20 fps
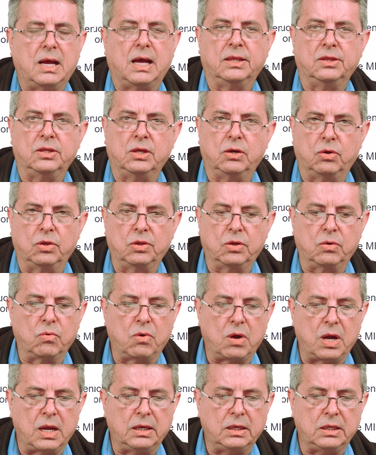and the other
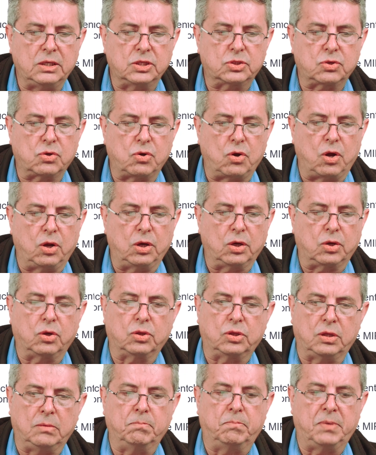one is called
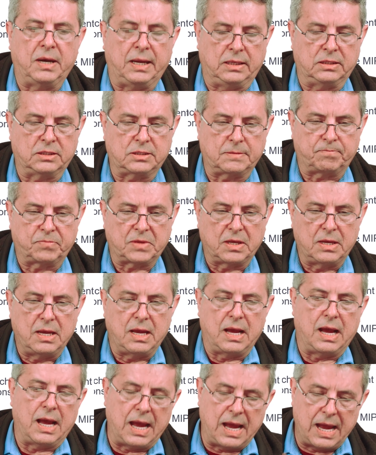cutting planes.
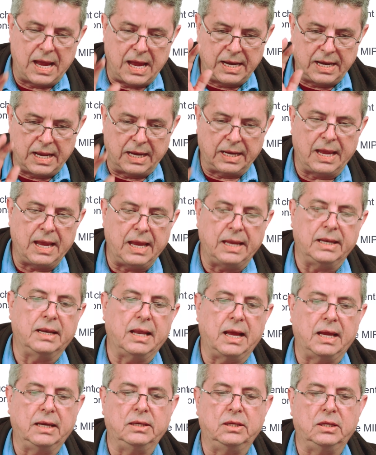And
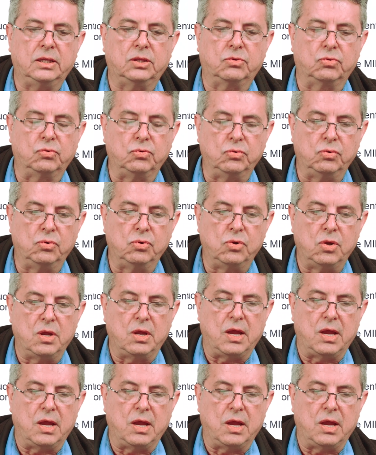again, I need to